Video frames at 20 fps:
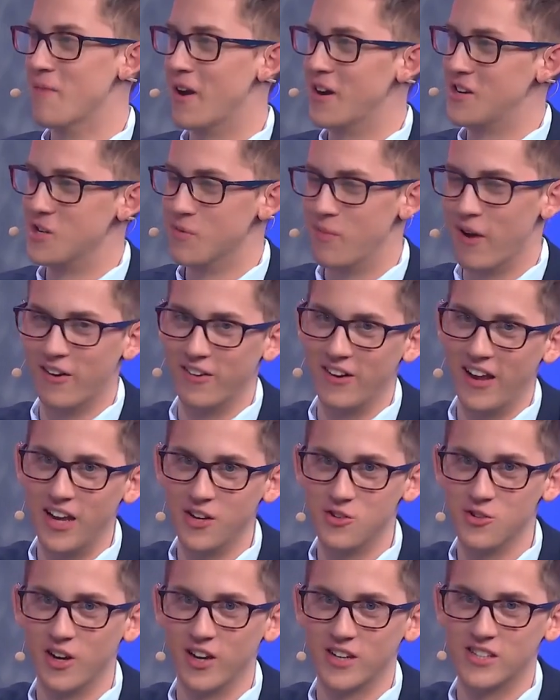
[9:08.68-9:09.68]
much about
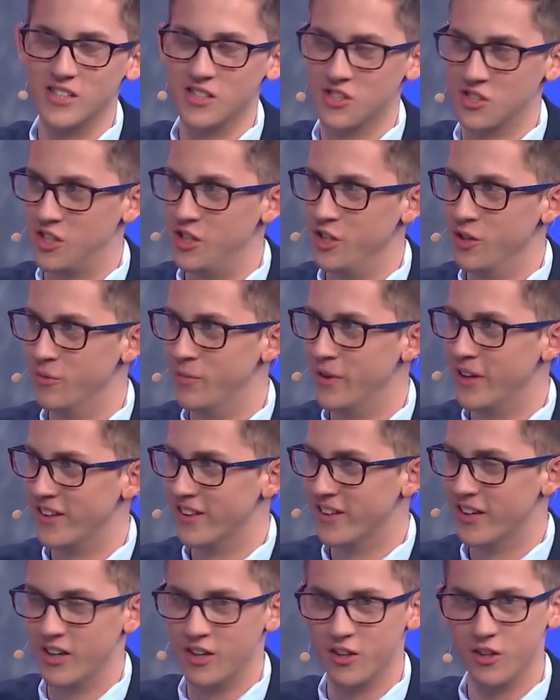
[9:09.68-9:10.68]
Aatrox's Q being
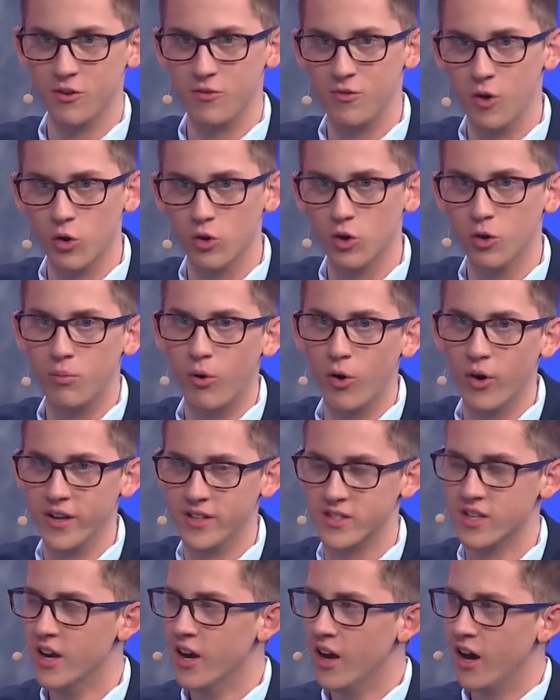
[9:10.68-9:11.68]
the focal
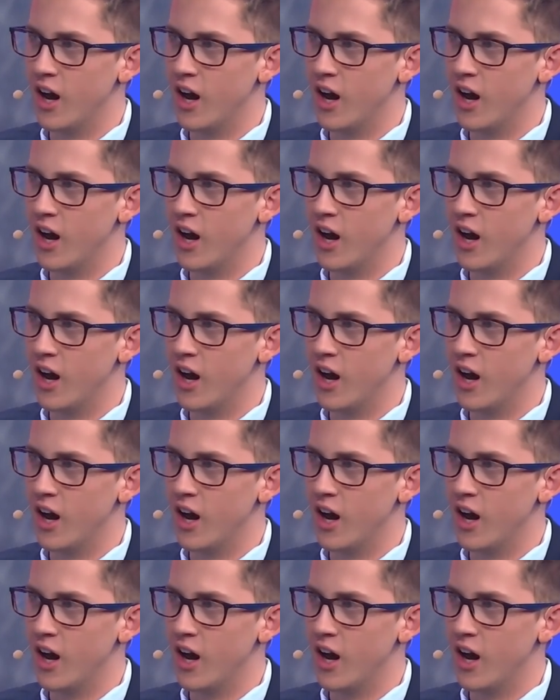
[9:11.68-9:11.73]
point.